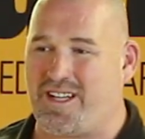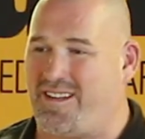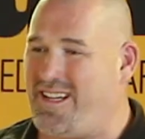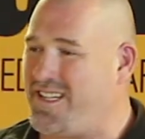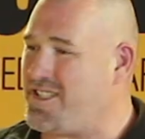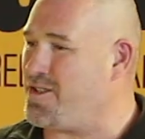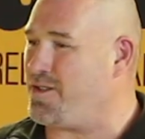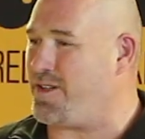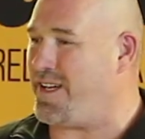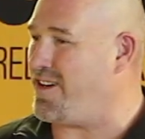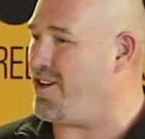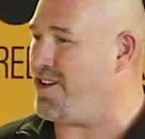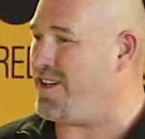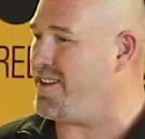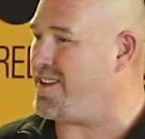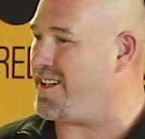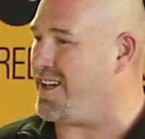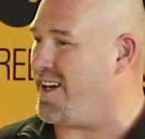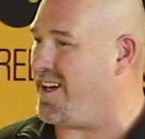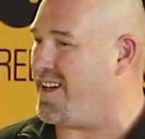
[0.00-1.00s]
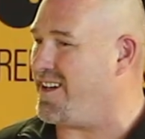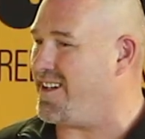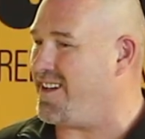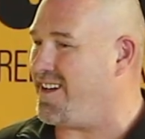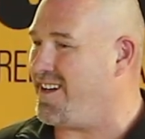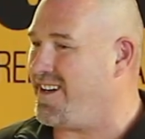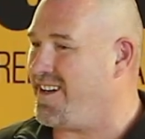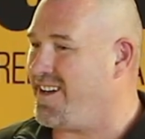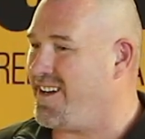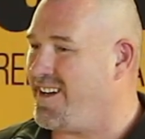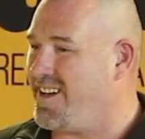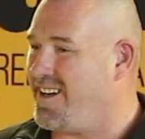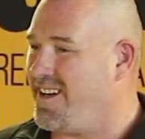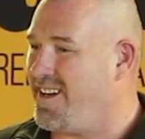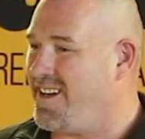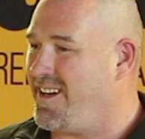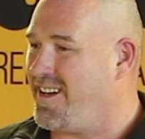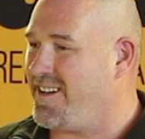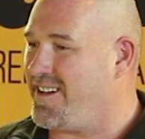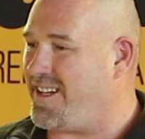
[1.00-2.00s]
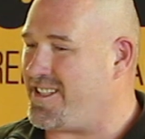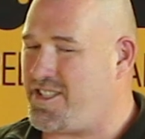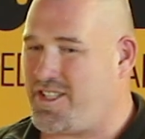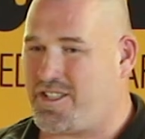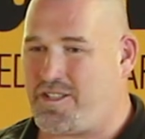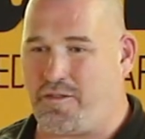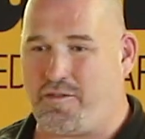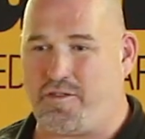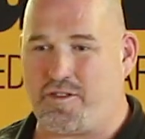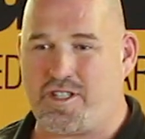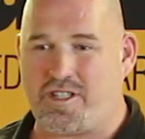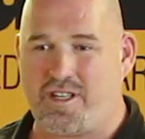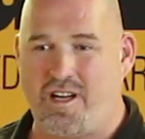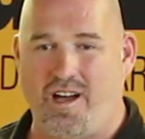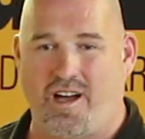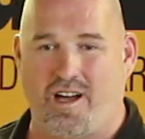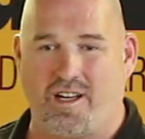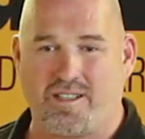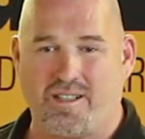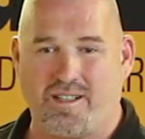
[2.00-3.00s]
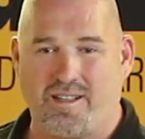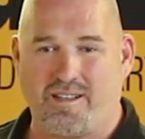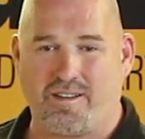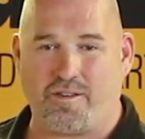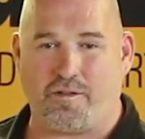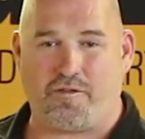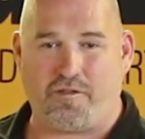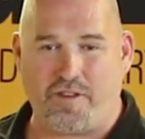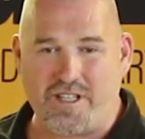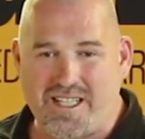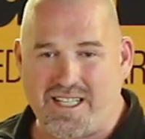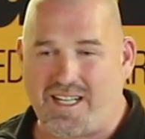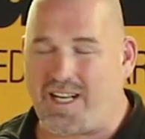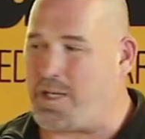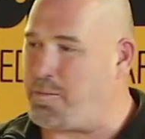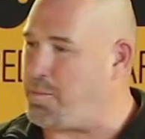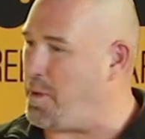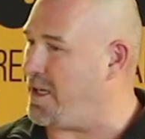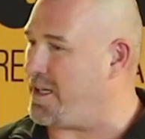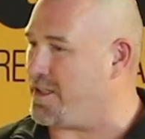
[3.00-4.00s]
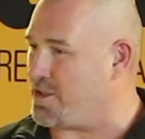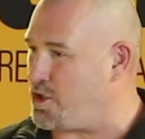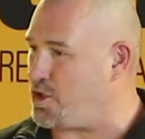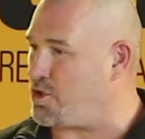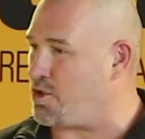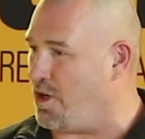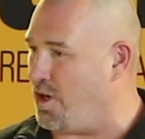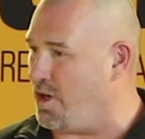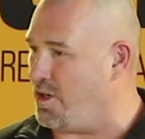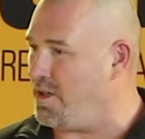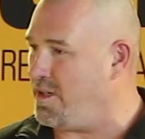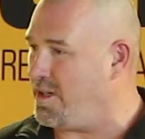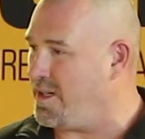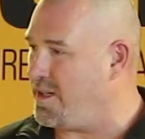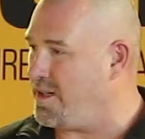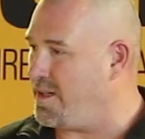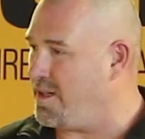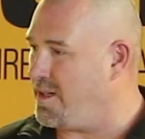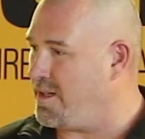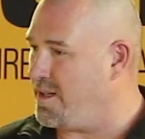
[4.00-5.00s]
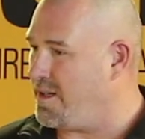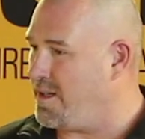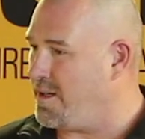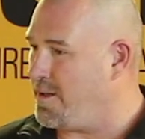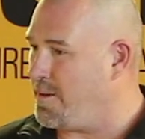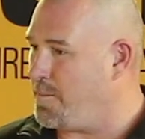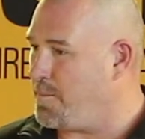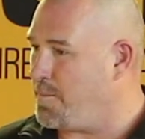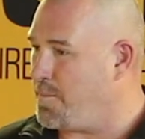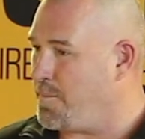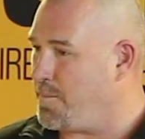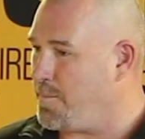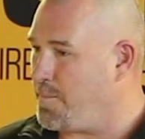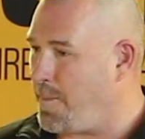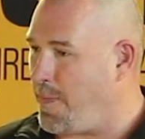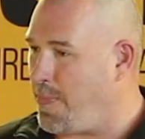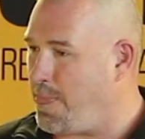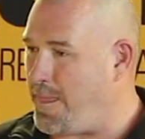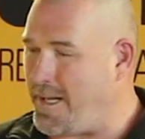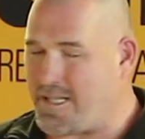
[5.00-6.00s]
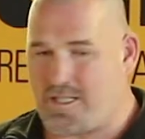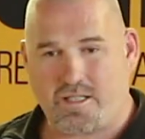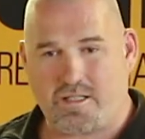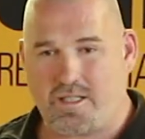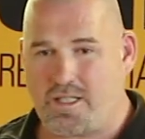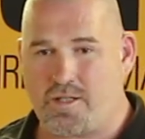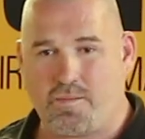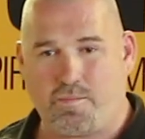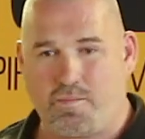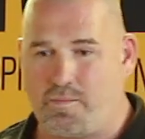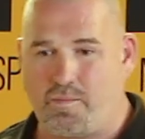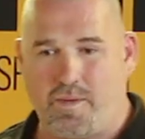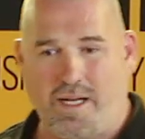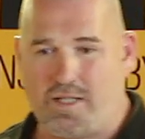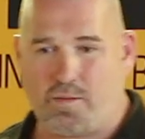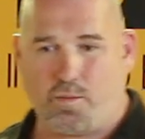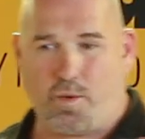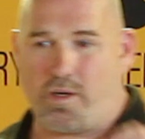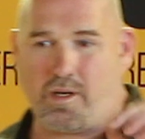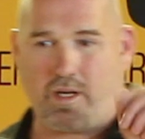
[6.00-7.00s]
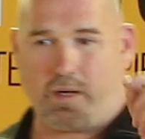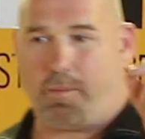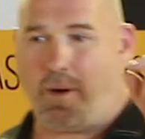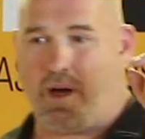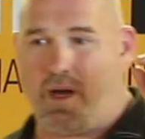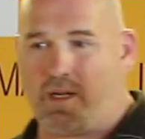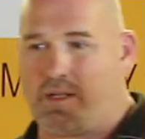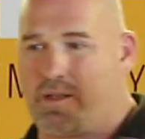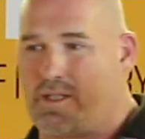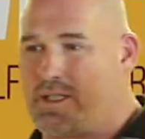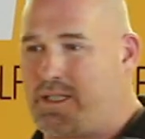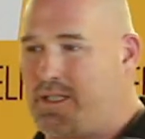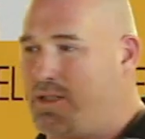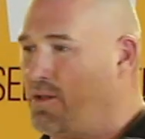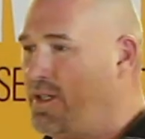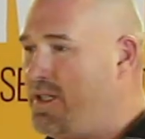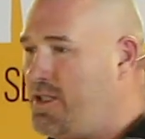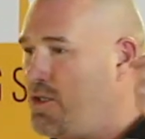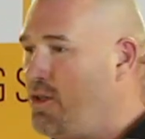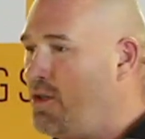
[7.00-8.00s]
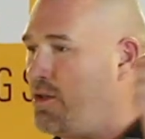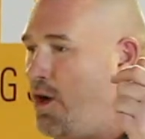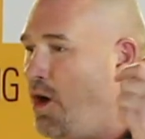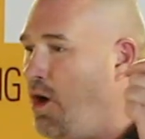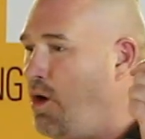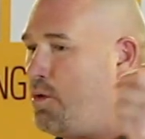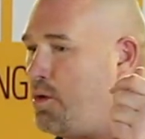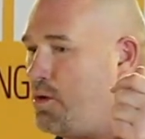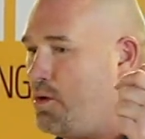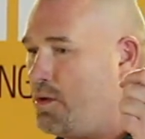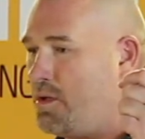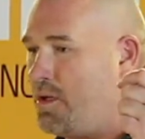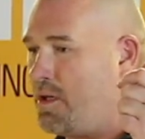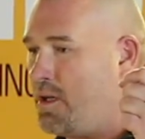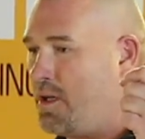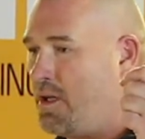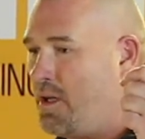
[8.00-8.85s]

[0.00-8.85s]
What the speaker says: out that's not it either. That's just a facade. the physically big and strong, that's one little part of the deal. That's not the whole.